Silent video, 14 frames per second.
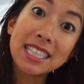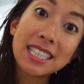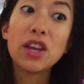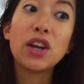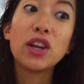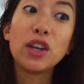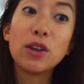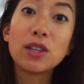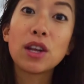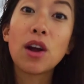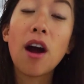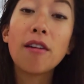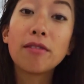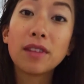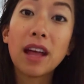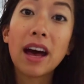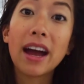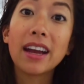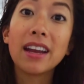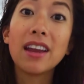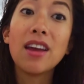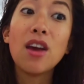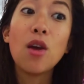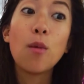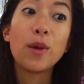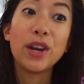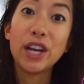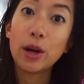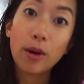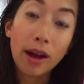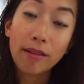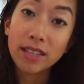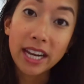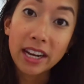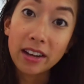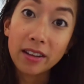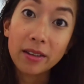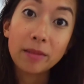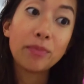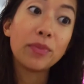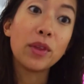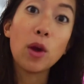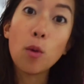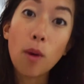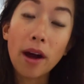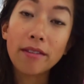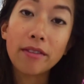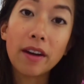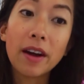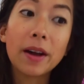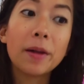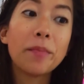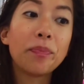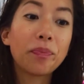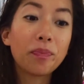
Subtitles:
You can use it offline when you don't have data, no Wi-Fi.